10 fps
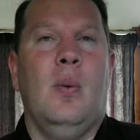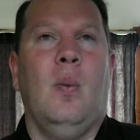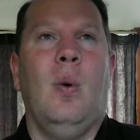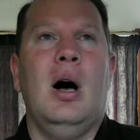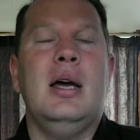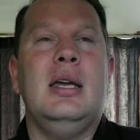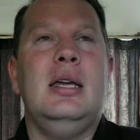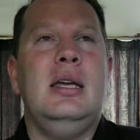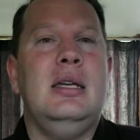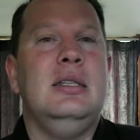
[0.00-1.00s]

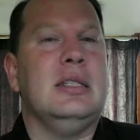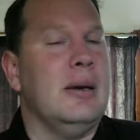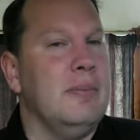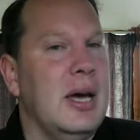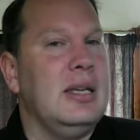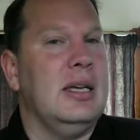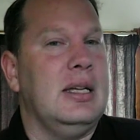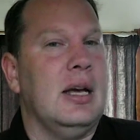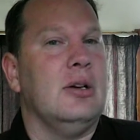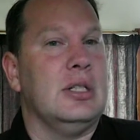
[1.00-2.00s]
why is a bank
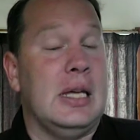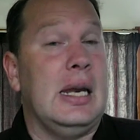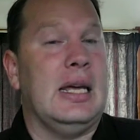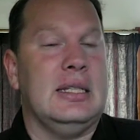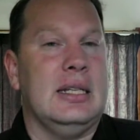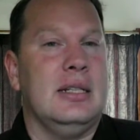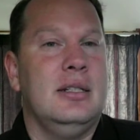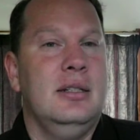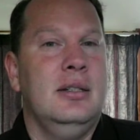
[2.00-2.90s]
account an asset?